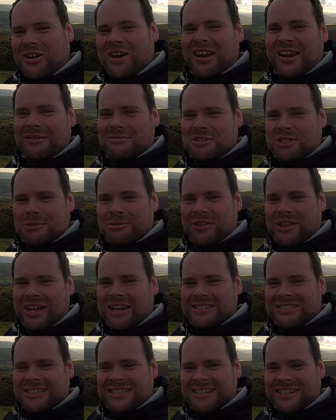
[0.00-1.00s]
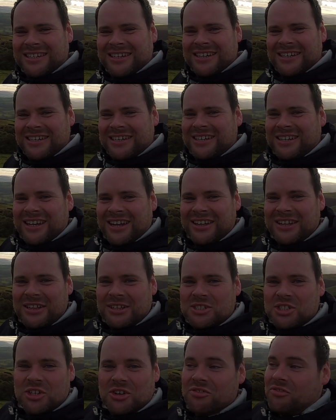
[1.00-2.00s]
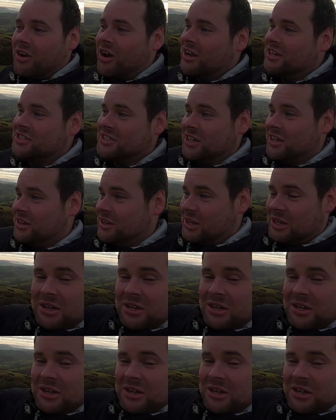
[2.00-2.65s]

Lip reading: I'll have some of that. And then the sunrise